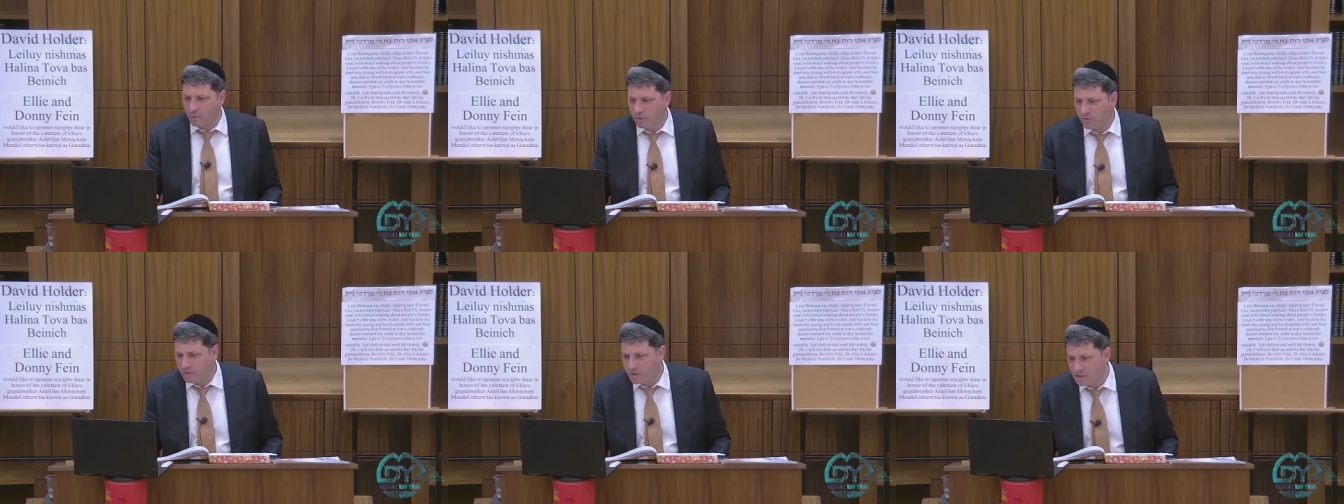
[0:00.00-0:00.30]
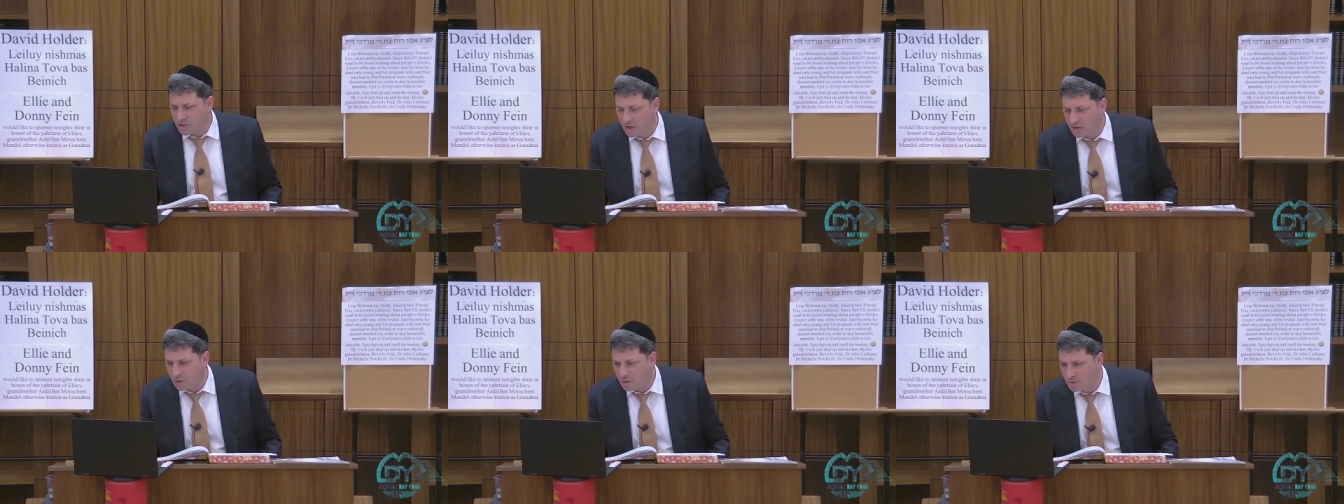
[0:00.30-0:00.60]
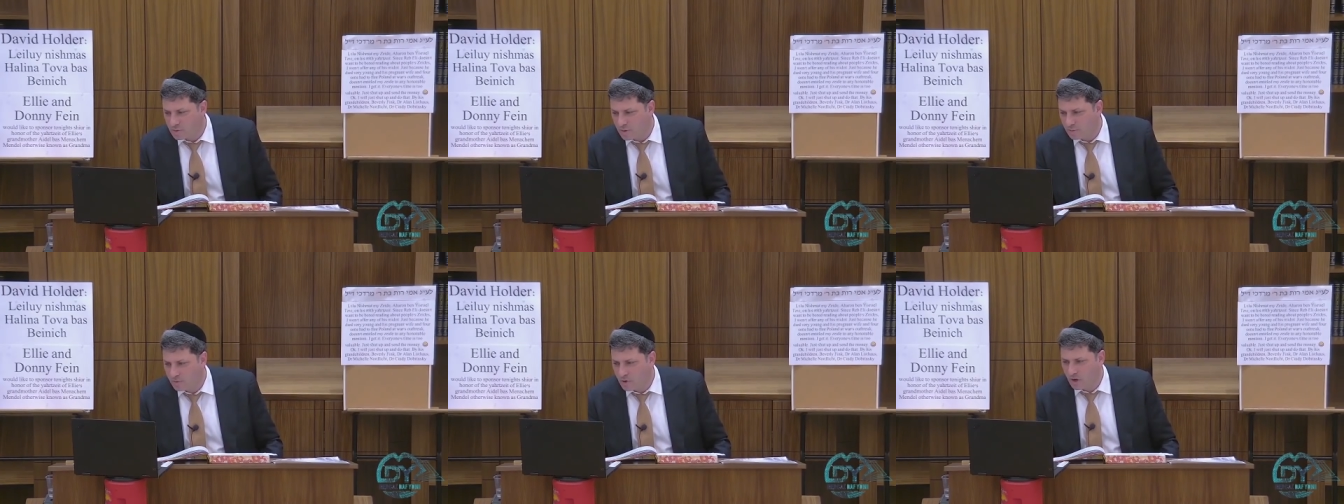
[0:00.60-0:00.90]
Ruven Shea
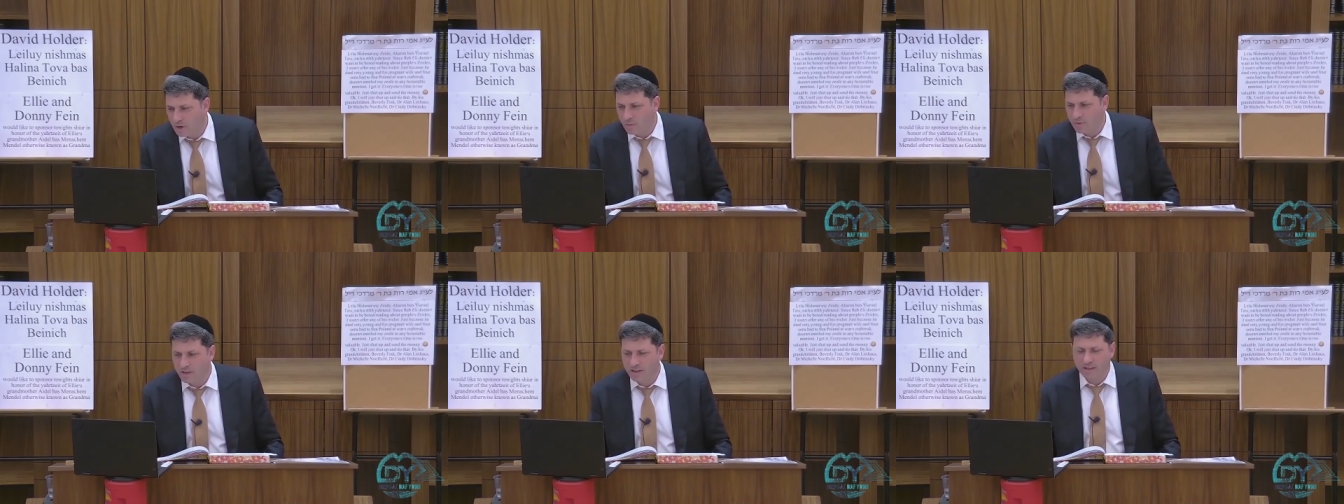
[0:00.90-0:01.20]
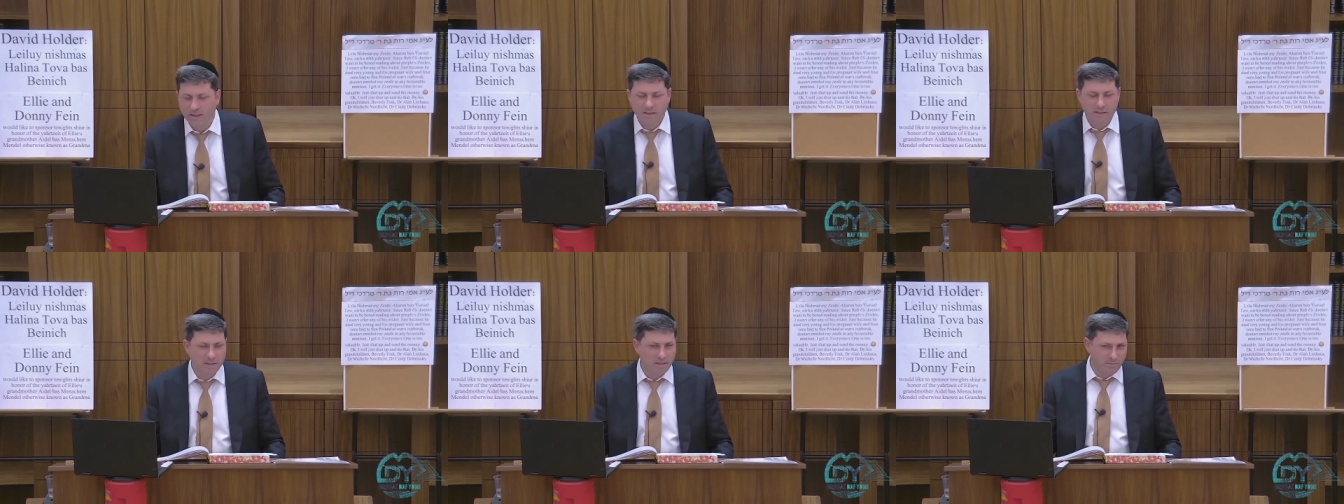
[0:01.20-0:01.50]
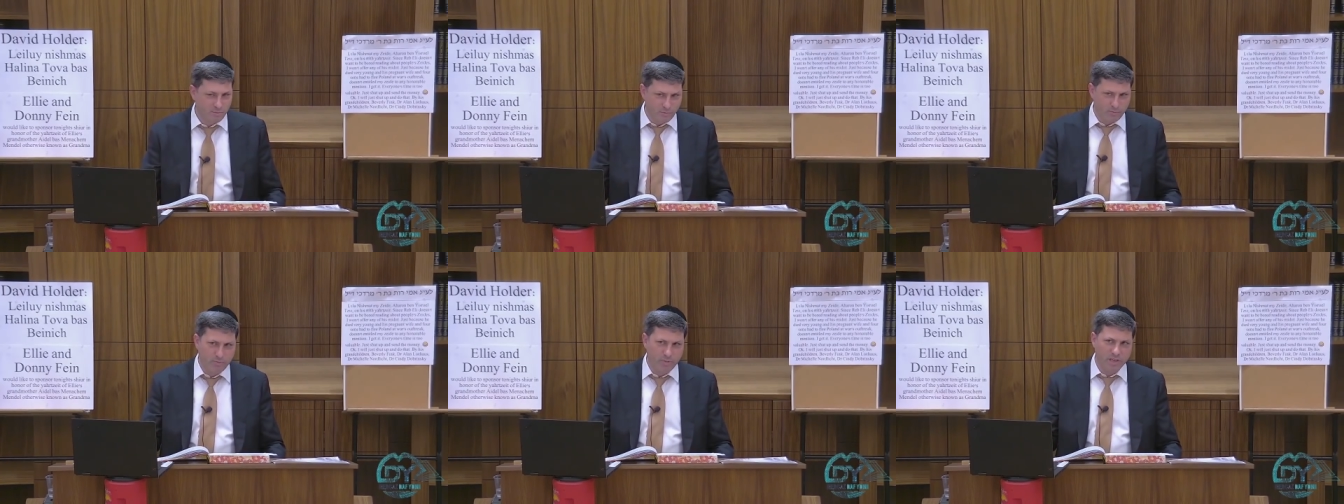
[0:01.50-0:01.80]
knows what I'm talking about. He's a
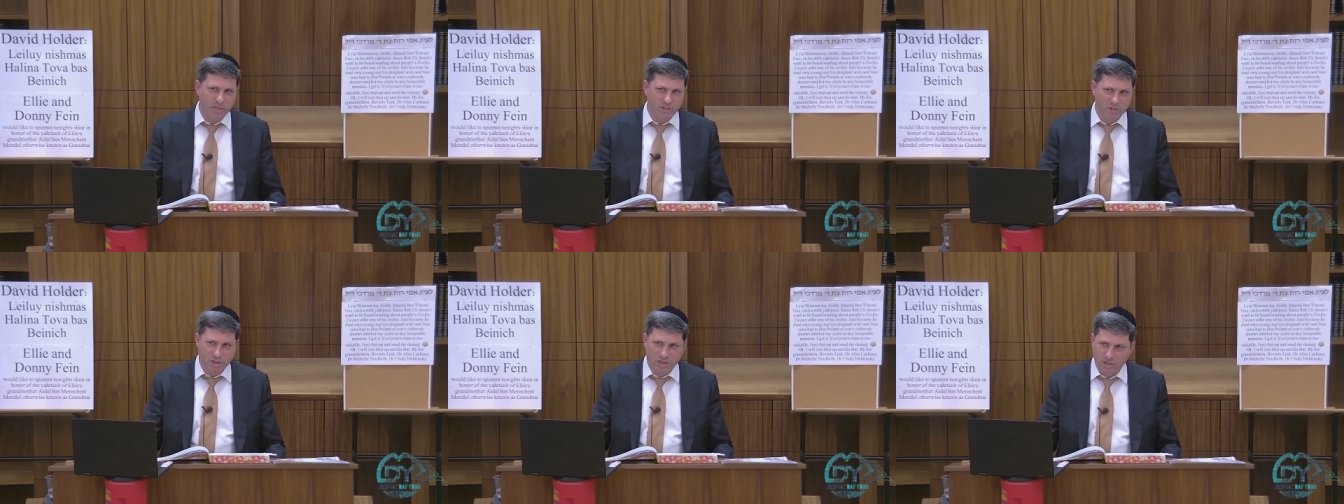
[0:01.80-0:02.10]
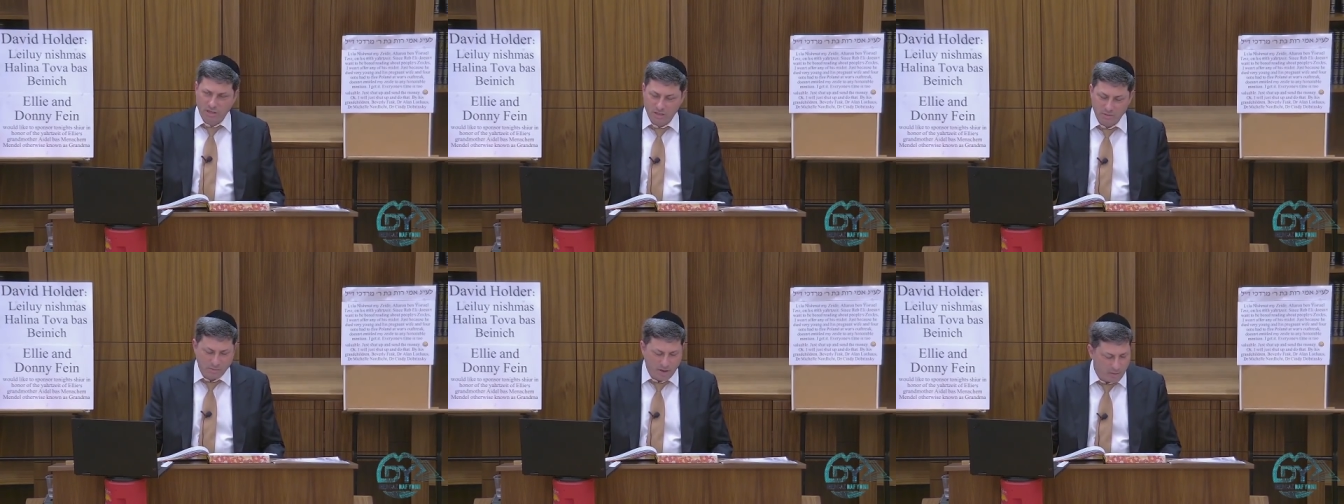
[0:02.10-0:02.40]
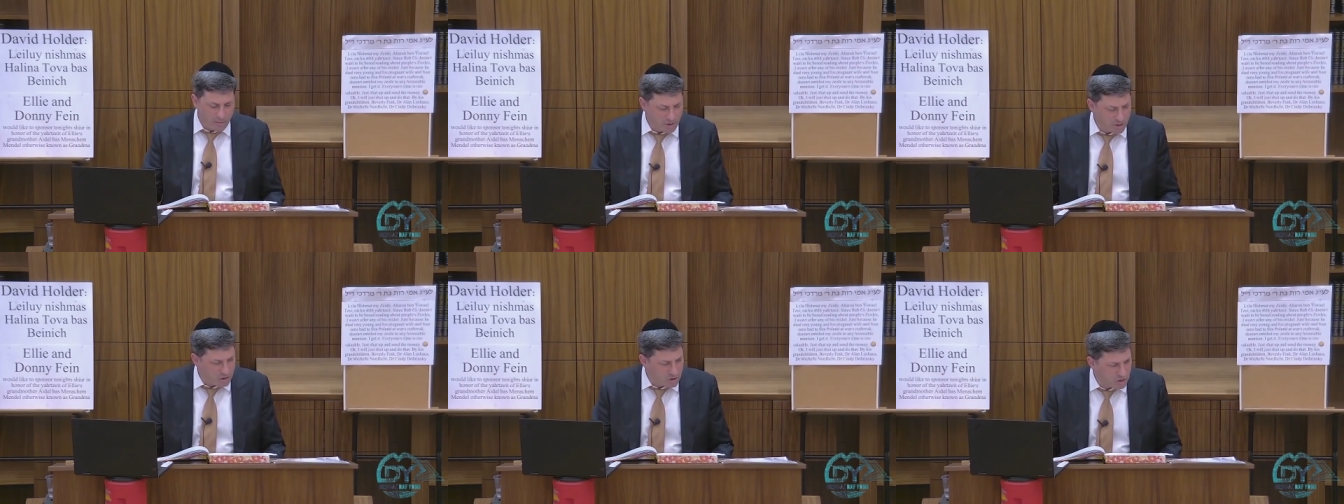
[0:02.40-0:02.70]
big genius,
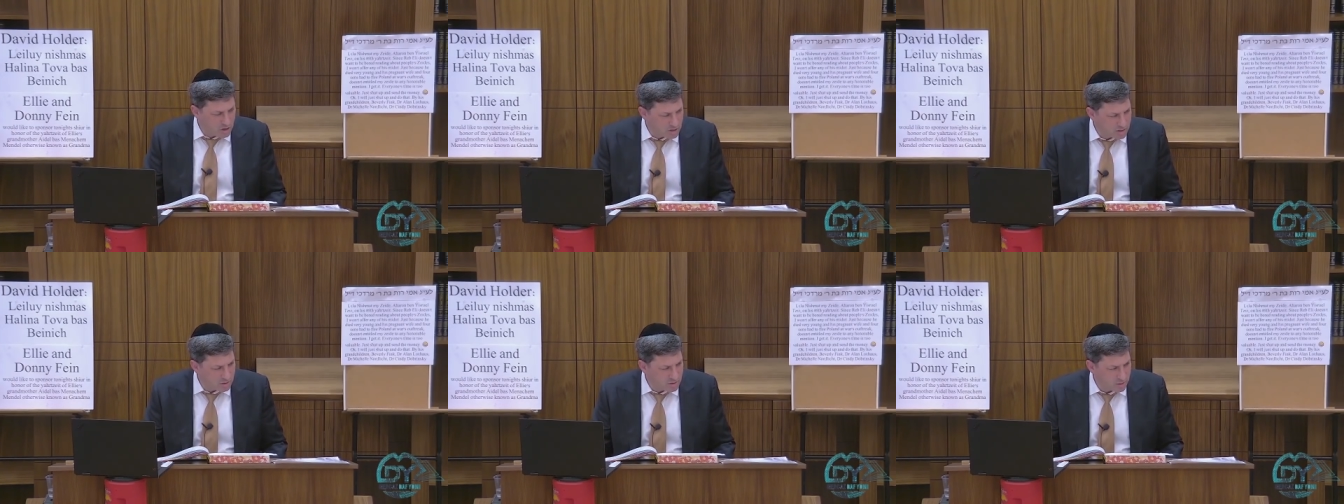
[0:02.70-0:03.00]
Mamish a genius.